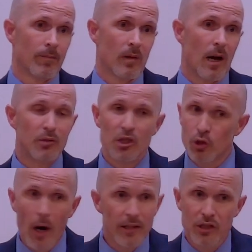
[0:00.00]
I'm just
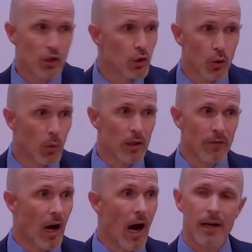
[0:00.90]
trying to do the will of
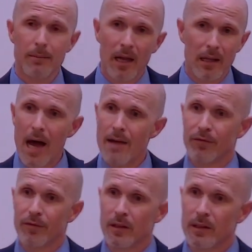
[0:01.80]
God in my
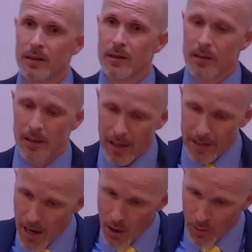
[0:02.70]
life. And
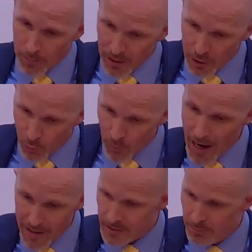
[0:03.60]
now I'm being
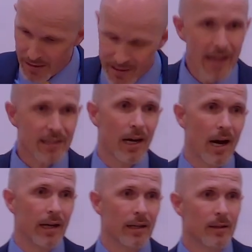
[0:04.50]
harassed by
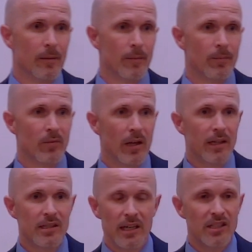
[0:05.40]
Tattenai. It's,
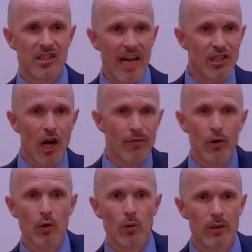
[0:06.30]
it's deja
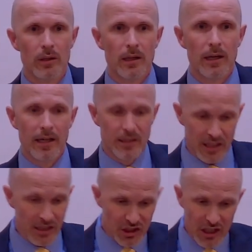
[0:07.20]
vu. It's,
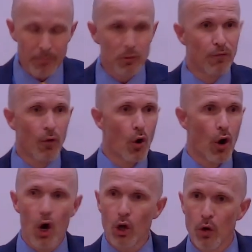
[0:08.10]
it's chapter 4
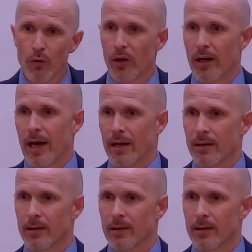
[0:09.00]
all over again.